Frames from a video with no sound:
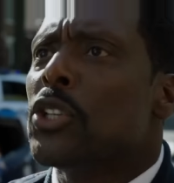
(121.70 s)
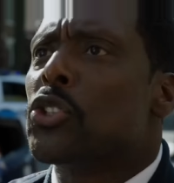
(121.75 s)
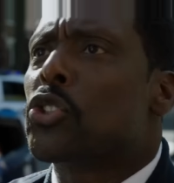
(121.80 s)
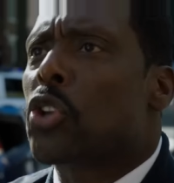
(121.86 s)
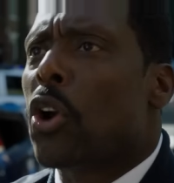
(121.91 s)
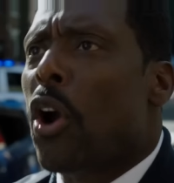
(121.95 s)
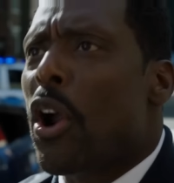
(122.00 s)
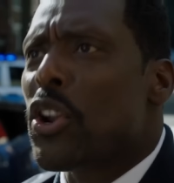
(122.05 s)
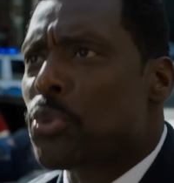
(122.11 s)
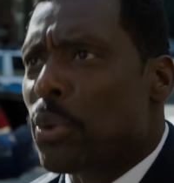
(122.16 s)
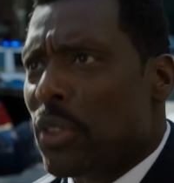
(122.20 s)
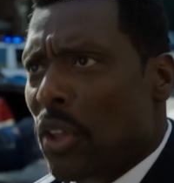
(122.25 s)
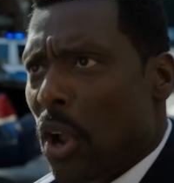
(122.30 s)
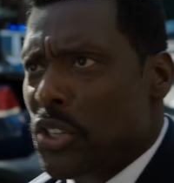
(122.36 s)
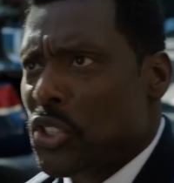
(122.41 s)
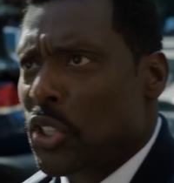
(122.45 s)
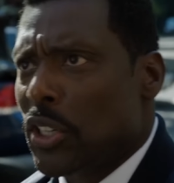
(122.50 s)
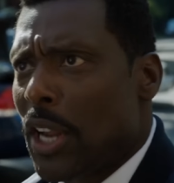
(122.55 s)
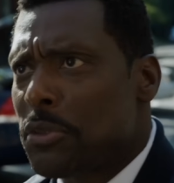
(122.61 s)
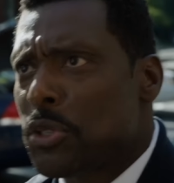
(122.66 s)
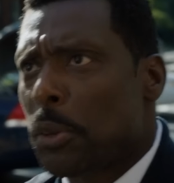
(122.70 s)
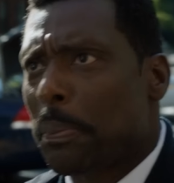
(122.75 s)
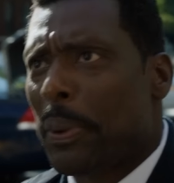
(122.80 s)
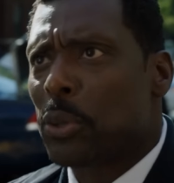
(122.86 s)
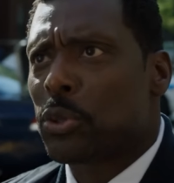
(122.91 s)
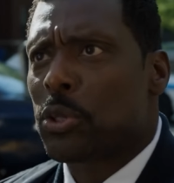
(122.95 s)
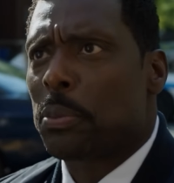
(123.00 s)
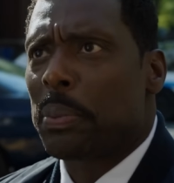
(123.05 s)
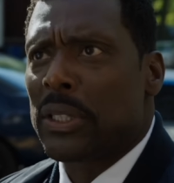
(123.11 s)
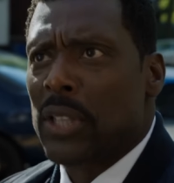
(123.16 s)
He's charged with arson. I'm
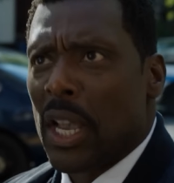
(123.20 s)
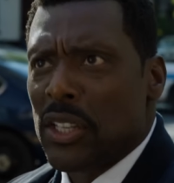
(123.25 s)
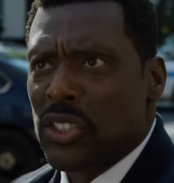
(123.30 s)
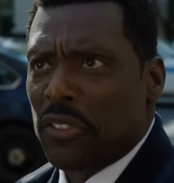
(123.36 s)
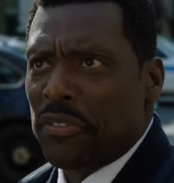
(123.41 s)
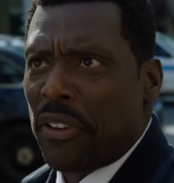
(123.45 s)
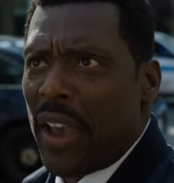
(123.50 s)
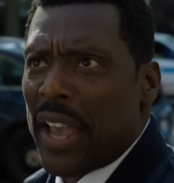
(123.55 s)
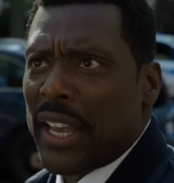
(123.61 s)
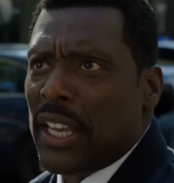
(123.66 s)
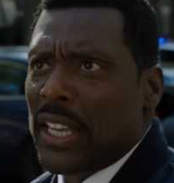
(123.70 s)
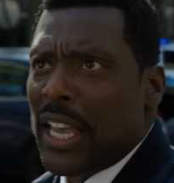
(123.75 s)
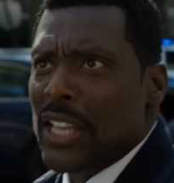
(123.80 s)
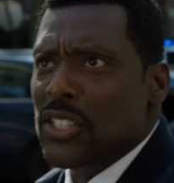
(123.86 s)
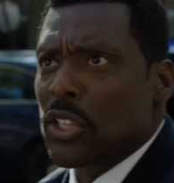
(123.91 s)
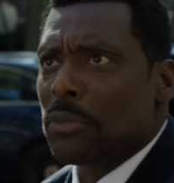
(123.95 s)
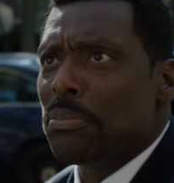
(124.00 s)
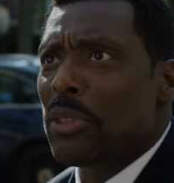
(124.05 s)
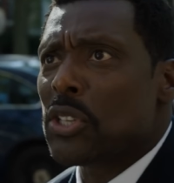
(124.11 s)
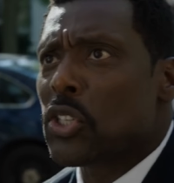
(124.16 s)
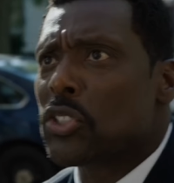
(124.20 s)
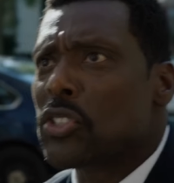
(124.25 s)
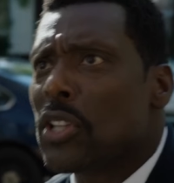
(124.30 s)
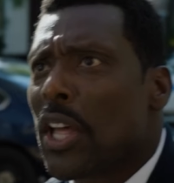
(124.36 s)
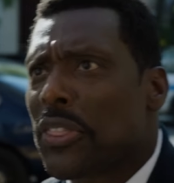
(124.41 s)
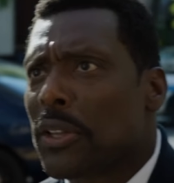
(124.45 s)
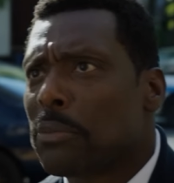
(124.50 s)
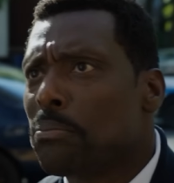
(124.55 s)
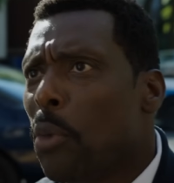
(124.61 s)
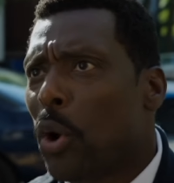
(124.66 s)
supposed to be testifying against him. This is
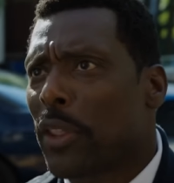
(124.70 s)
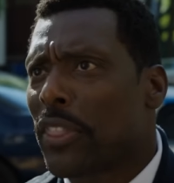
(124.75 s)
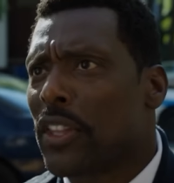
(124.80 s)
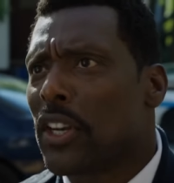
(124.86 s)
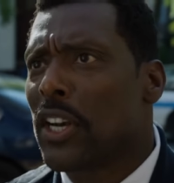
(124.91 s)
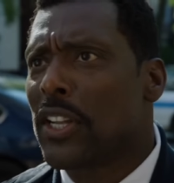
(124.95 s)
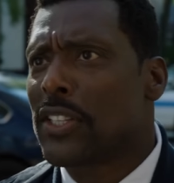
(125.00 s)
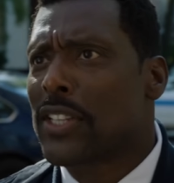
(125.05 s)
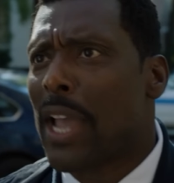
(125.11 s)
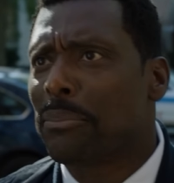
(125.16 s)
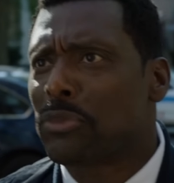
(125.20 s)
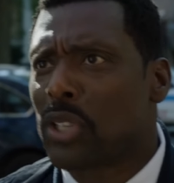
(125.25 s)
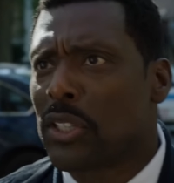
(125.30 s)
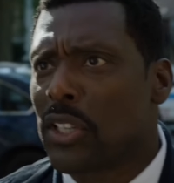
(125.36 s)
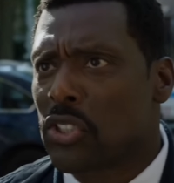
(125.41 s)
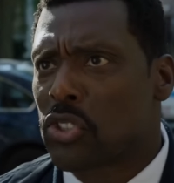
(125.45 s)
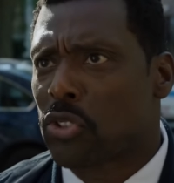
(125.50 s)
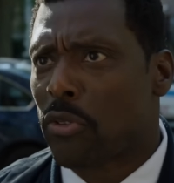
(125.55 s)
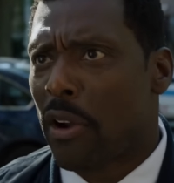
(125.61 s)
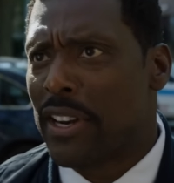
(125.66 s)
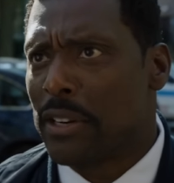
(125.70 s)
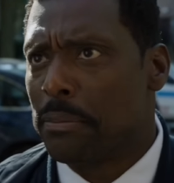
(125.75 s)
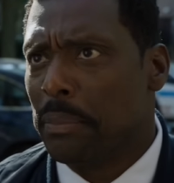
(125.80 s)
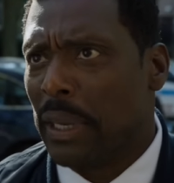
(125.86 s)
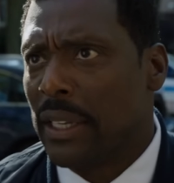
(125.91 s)
nothing more than an attempt to discredit